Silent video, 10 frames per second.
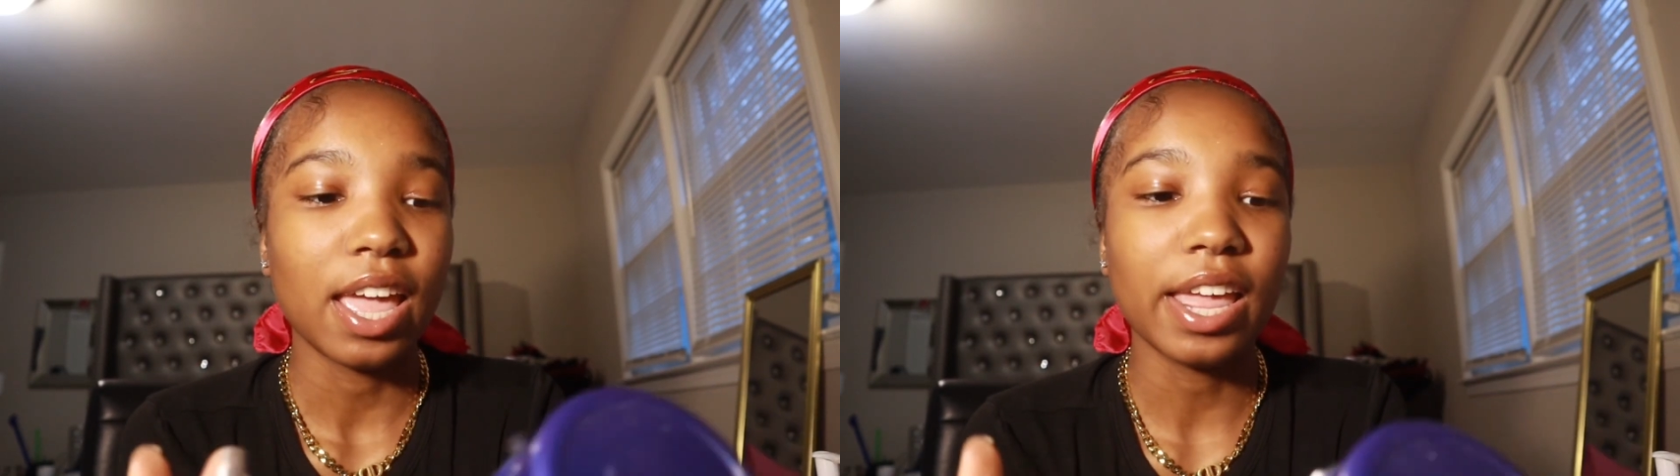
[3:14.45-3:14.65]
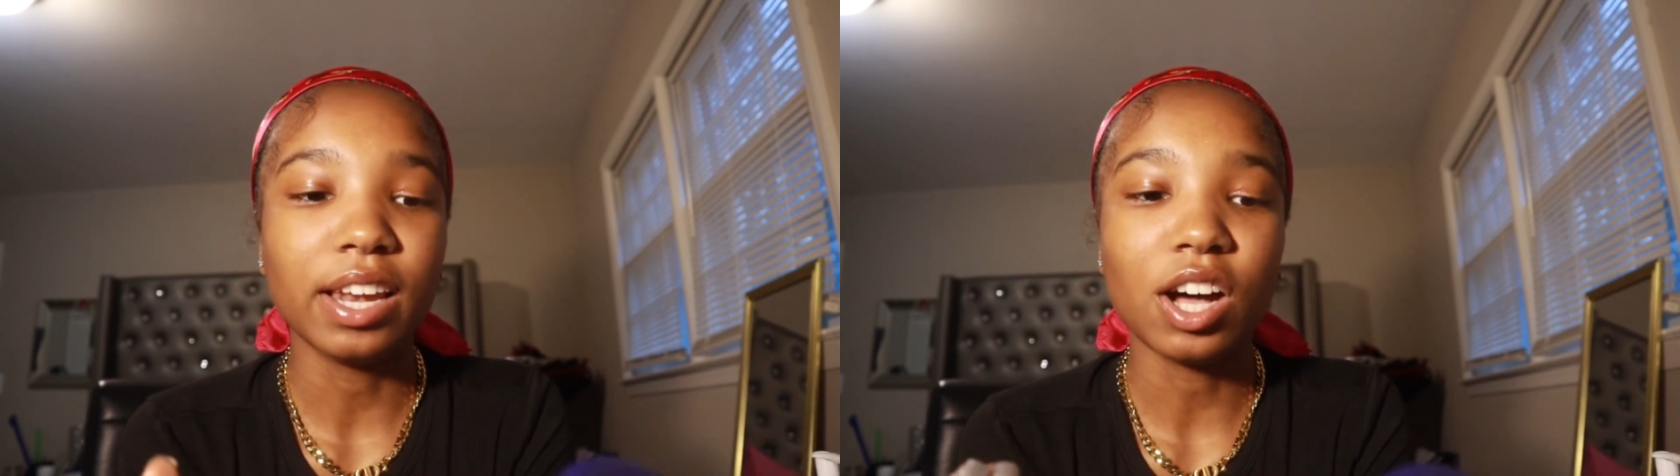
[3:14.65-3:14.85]

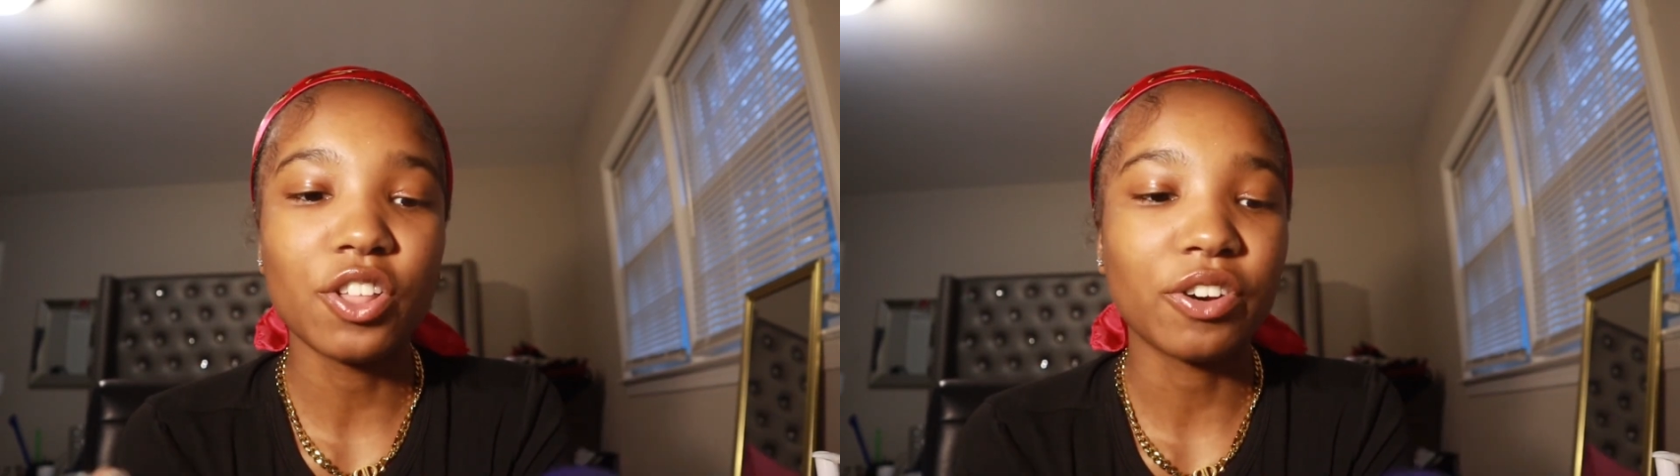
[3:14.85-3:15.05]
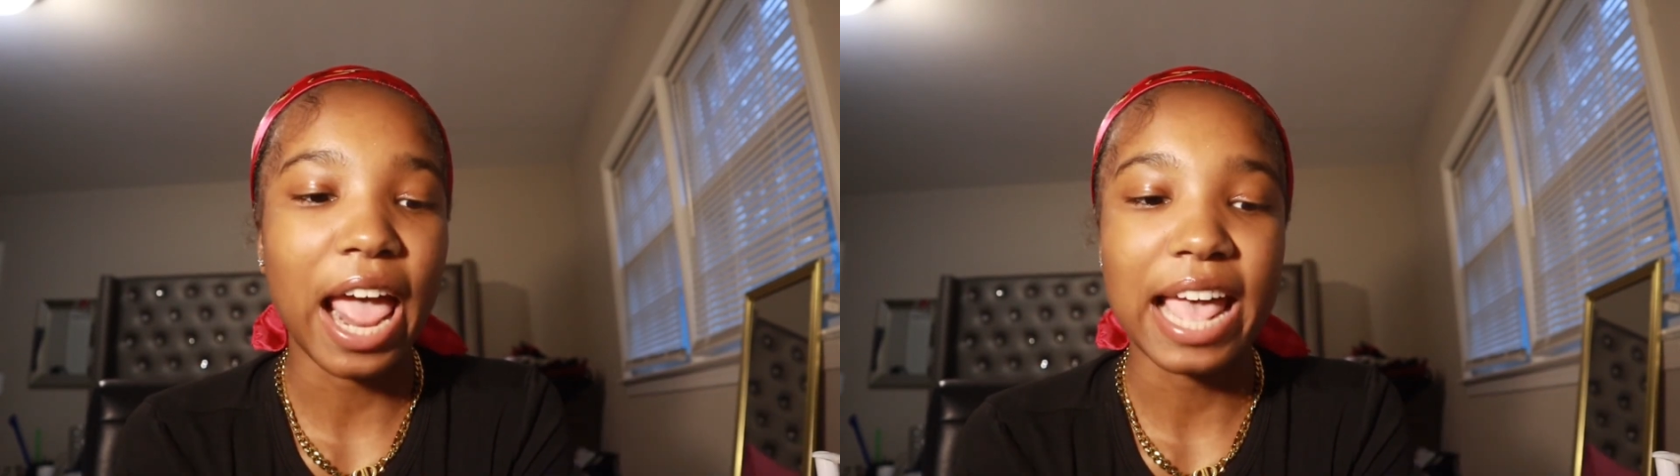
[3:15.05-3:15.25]
and
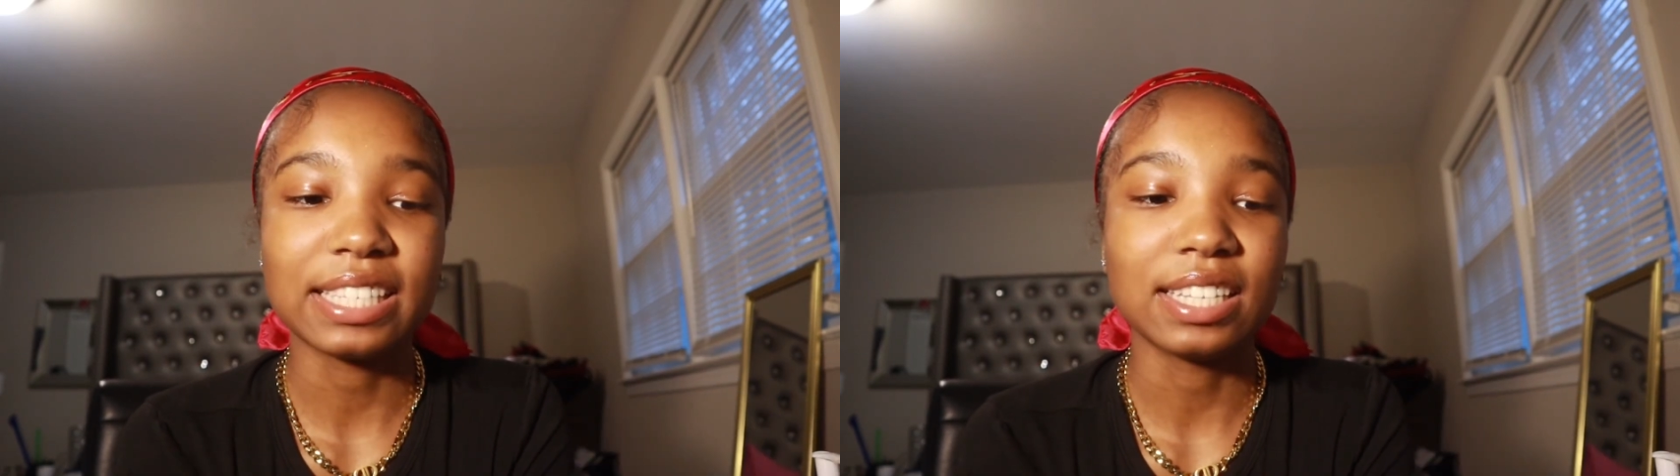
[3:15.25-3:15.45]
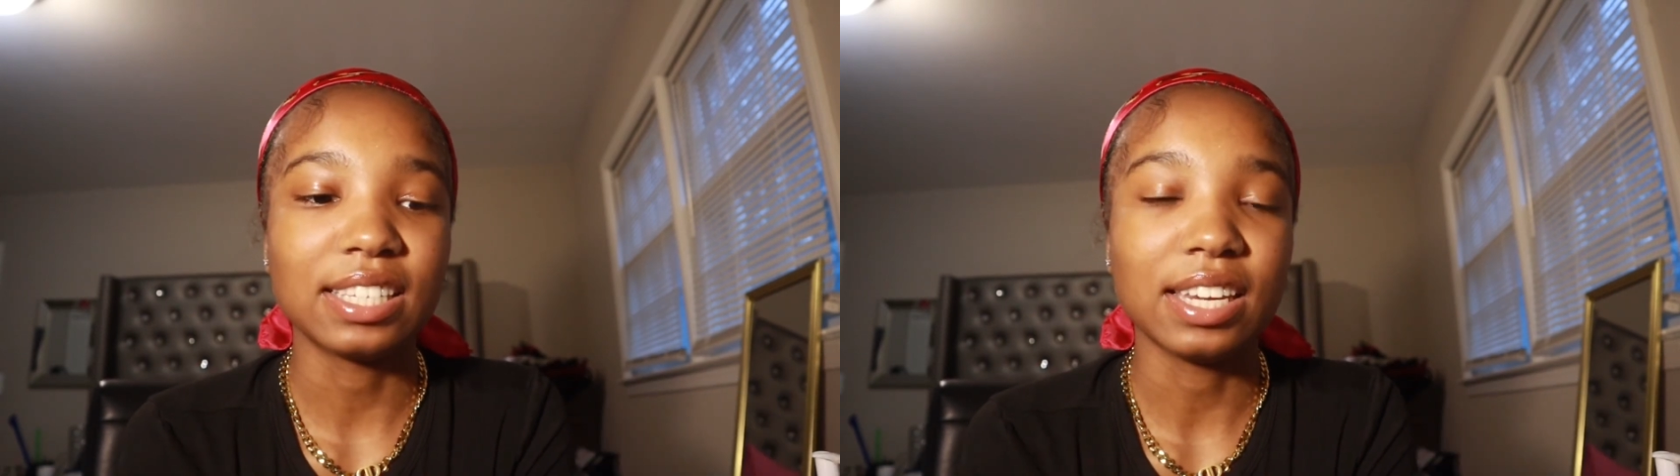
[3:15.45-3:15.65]
other
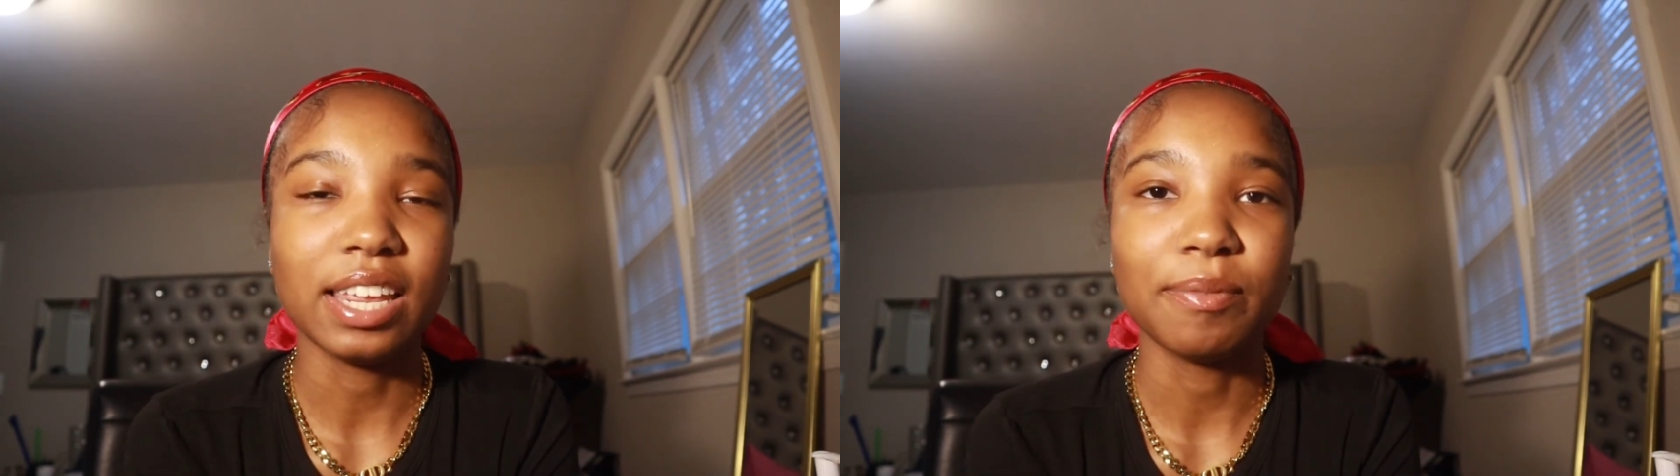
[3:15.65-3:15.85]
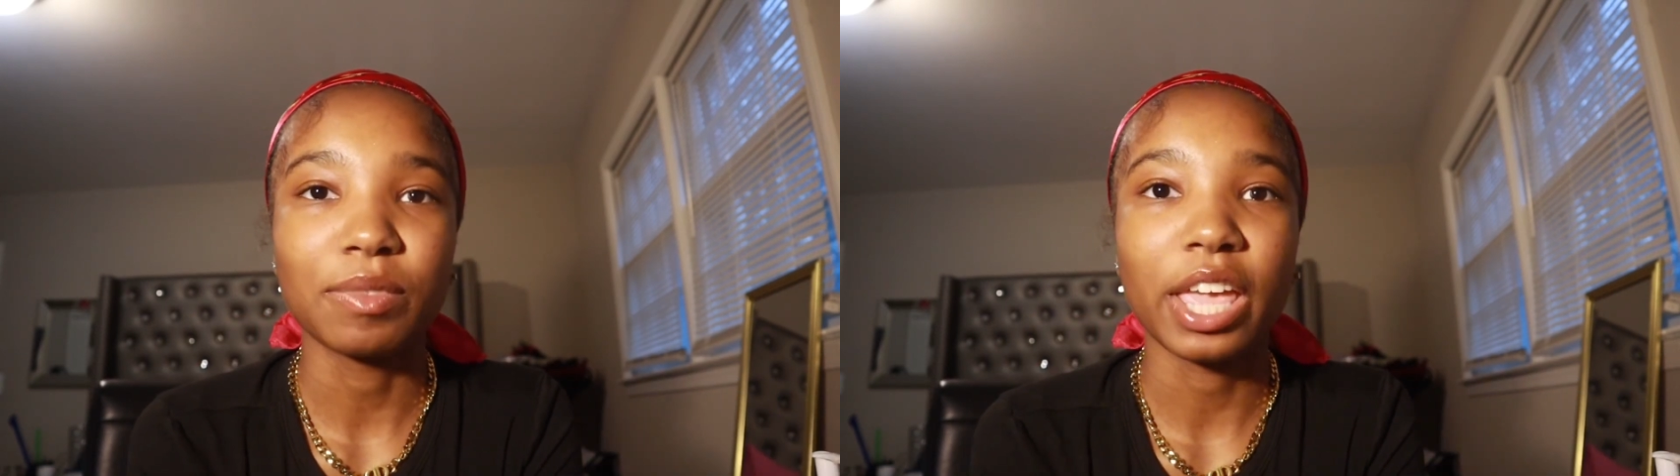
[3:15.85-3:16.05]
acids in it,